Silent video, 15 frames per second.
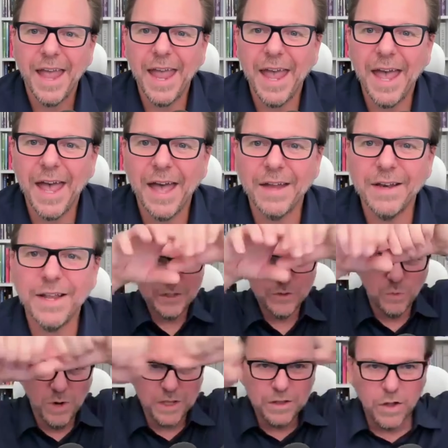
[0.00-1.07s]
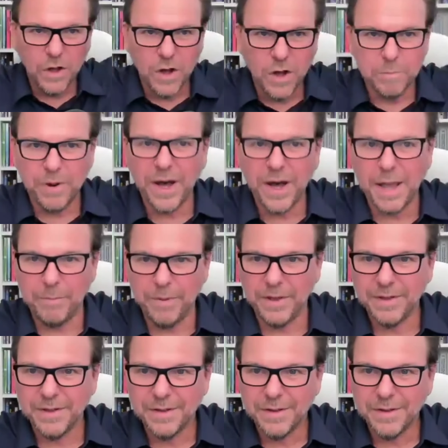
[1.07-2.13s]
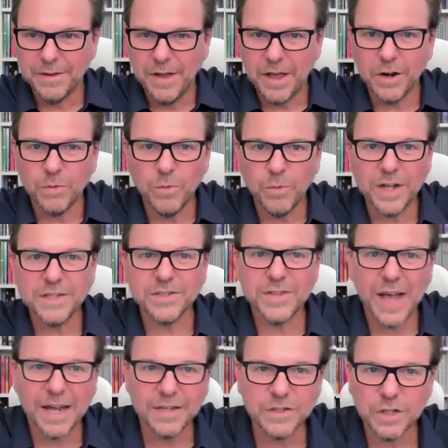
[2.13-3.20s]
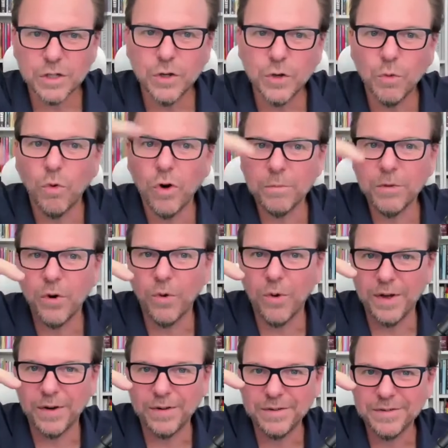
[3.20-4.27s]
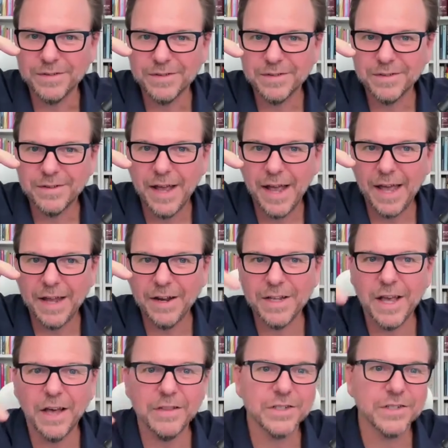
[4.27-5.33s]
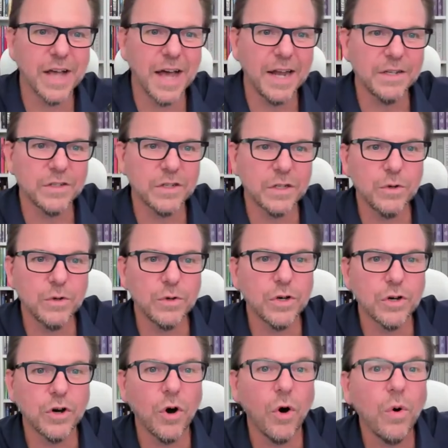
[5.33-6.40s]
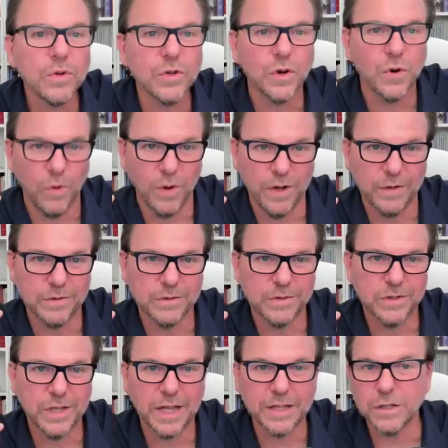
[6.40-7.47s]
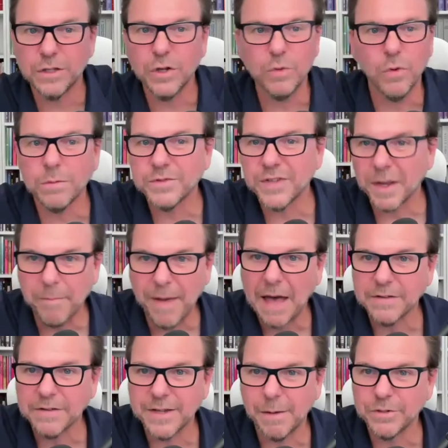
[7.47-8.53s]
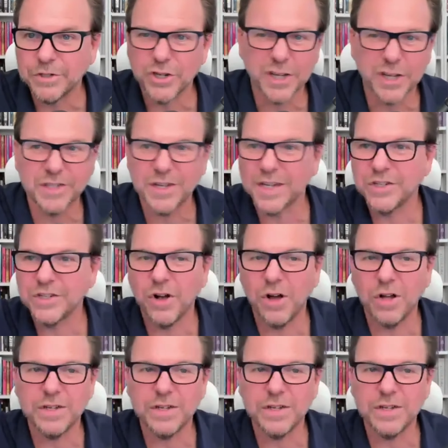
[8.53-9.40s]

and it's one long pipe. And on one side is a lukewarm coil. And on the other side is a cold coil. So like the lukewarm's like bath temperature. You can touch it